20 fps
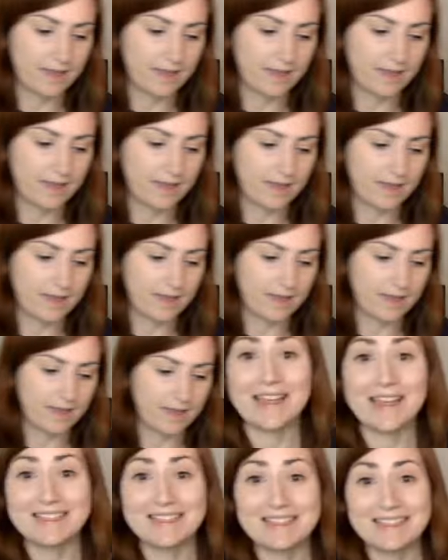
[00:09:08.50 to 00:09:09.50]
So I
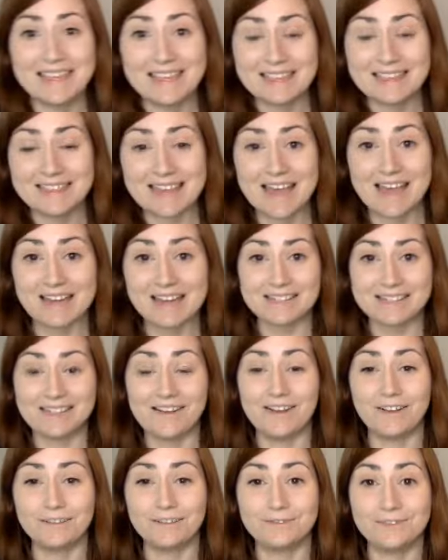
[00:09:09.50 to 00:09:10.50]
think that is all
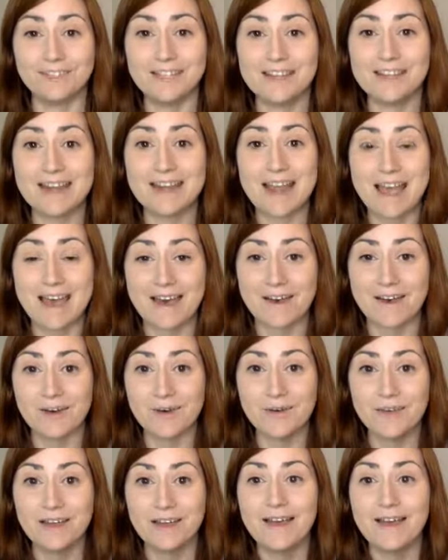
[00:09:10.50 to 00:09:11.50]
for now,
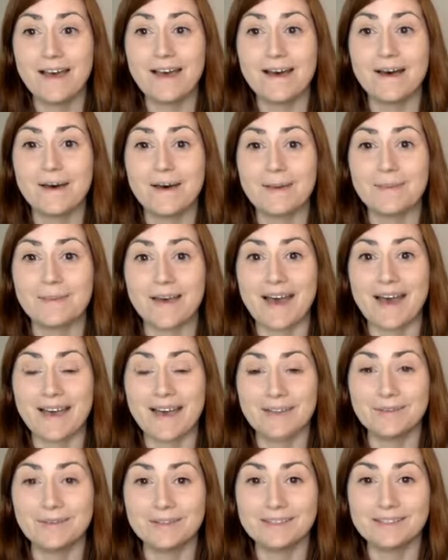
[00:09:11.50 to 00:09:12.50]
but I
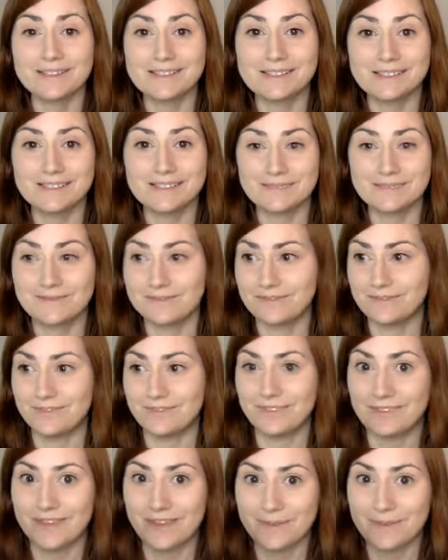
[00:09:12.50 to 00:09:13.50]
will
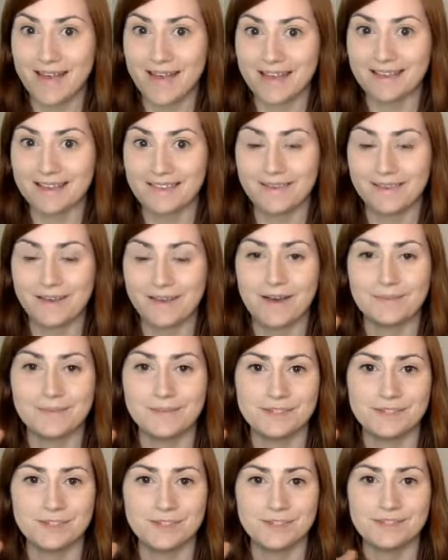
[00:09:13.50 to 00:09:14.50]
look back at the comments
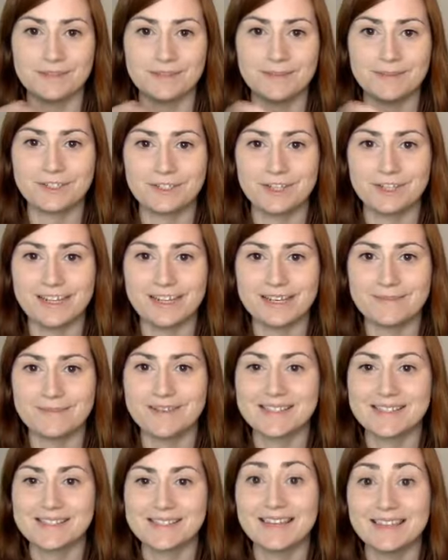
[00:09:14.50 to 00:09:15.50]
just to make sure I didn't miss
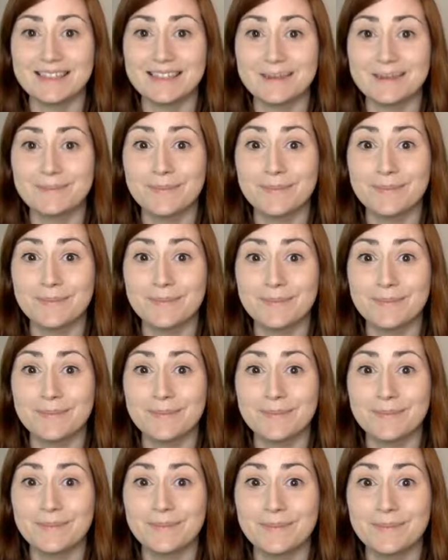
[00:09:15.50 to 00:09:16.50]
anything, but please
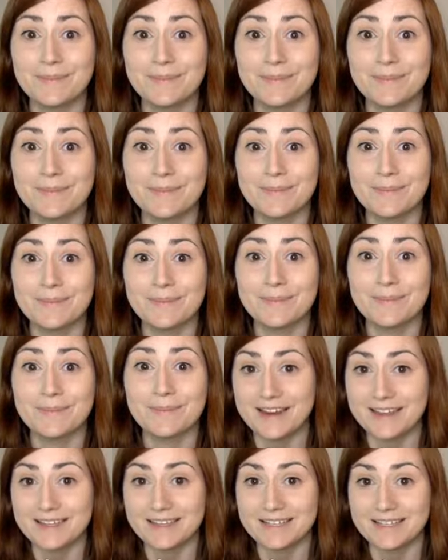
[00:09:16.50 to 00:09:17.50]
do share your
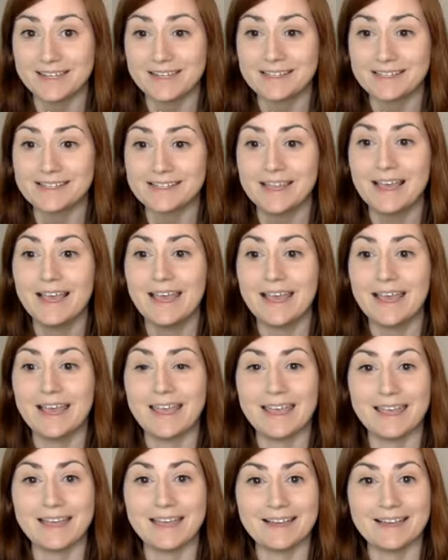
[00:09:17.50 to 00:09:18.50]
ideas,
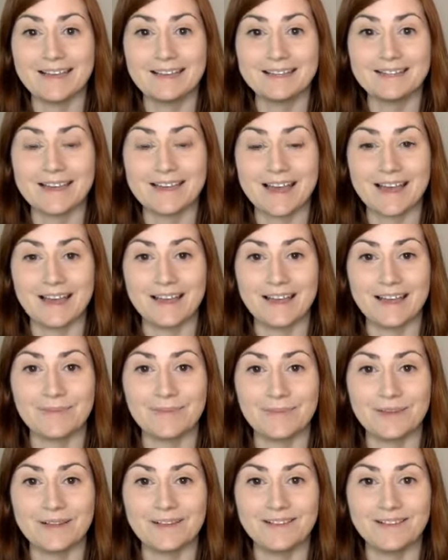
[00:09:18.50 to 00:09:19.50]
and I
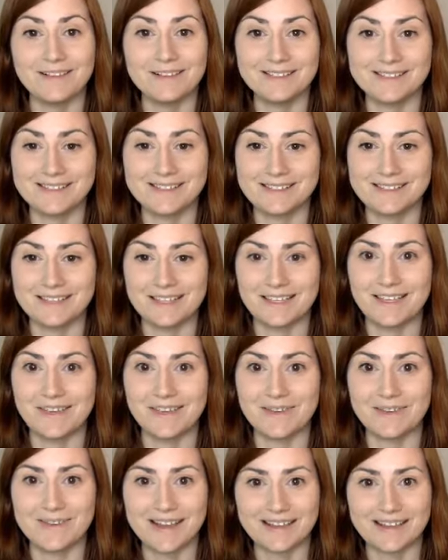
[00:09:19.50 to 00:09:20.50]
will see you
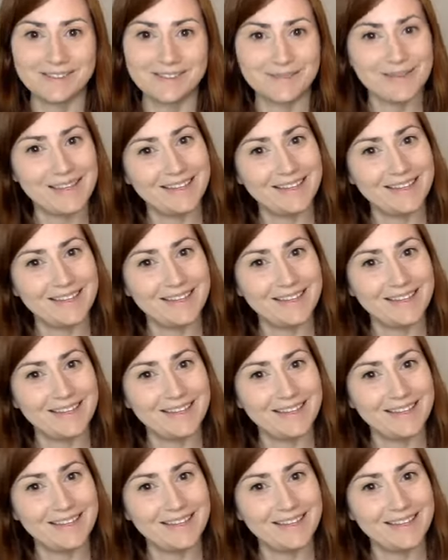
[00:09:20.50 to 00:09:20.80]
next week.